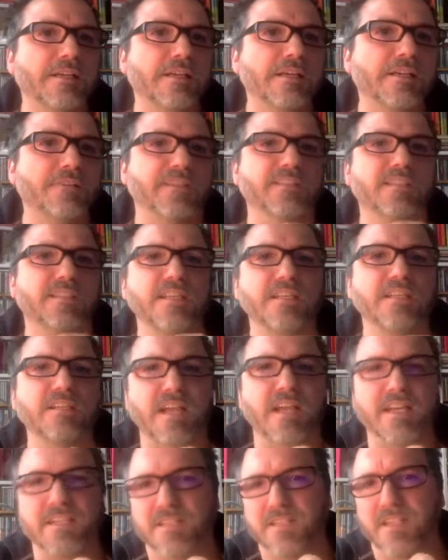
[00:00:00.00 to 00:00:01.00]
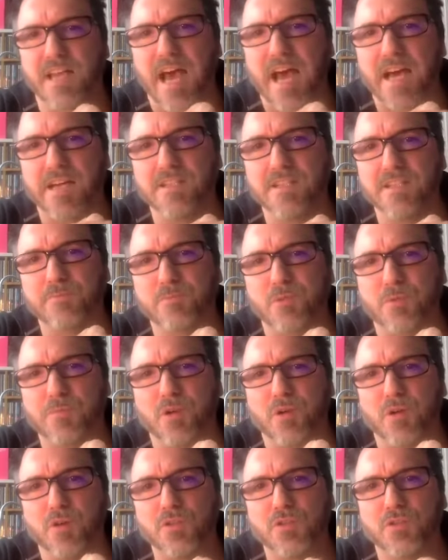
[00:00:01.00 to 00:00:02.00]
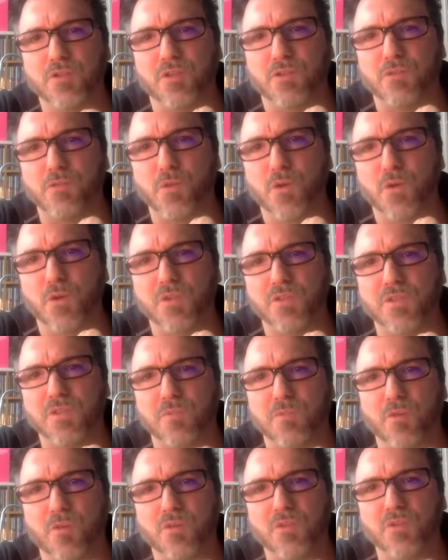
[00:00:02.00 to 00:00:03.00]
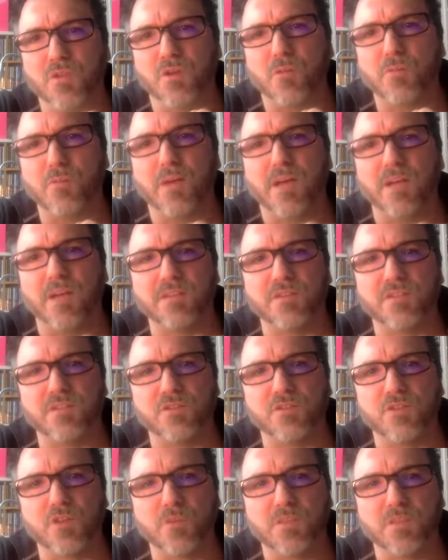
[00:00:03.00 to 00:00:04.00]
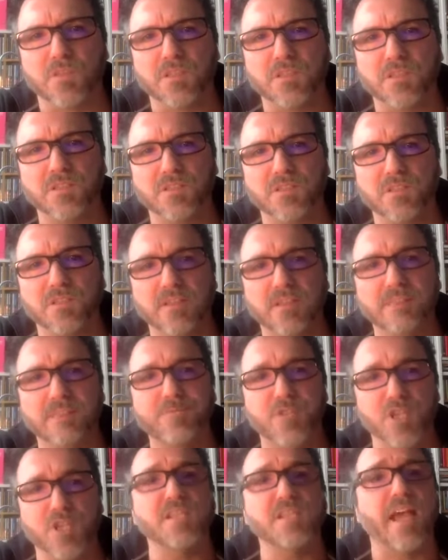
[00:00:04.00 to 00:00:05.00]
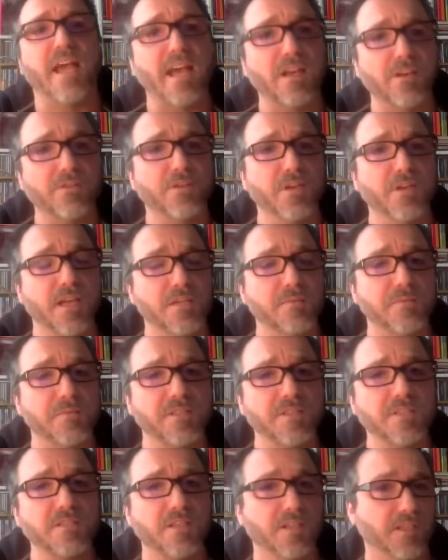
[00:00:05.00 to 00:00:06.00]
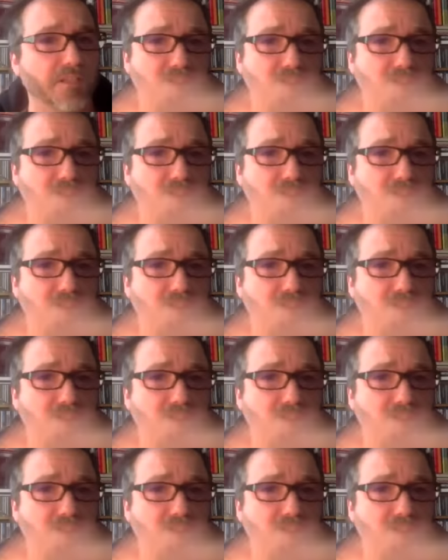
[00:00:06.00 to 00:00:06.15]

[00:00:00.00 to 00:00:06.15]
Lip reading: In fact, Die Linke has the highest proportion of workers amongst all parties in Germany, just ahead of the SPD that